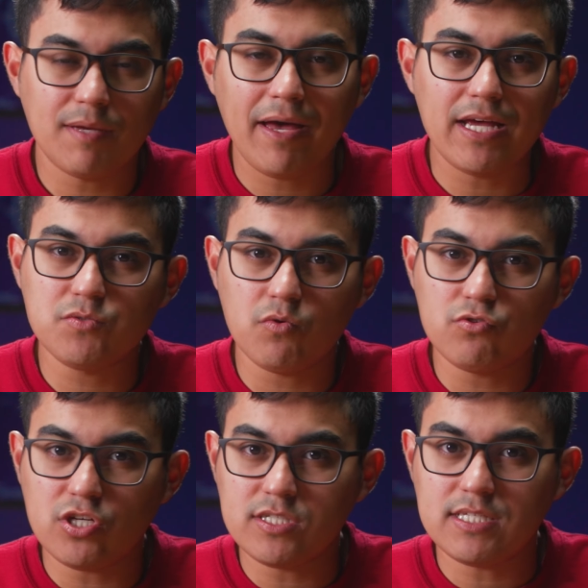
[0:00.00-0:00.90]
I might as well
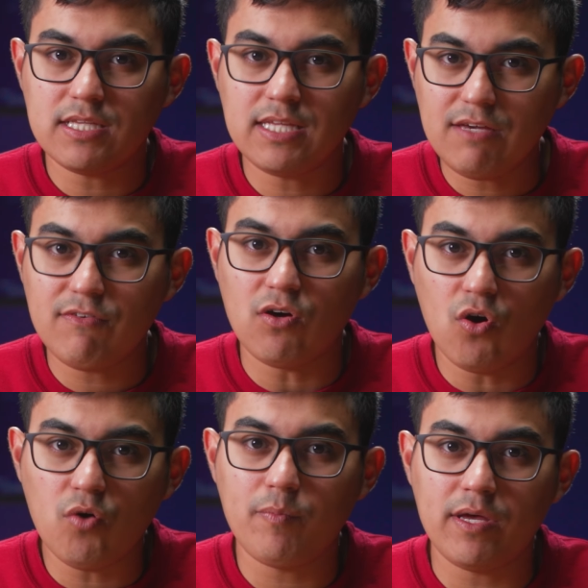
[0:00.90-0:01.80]
just leave it
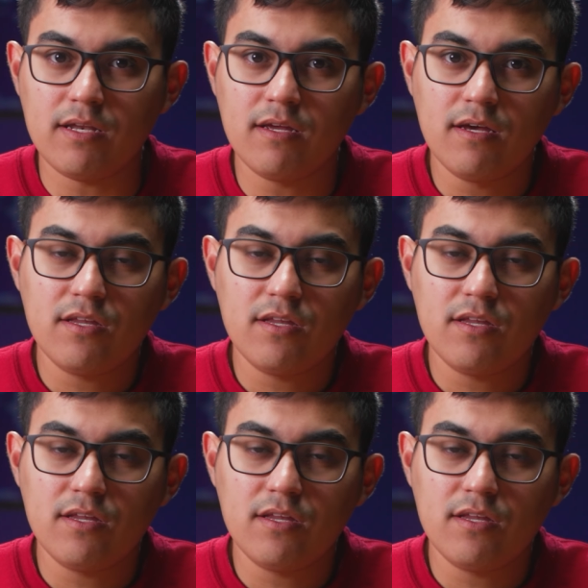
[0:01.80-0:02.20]
open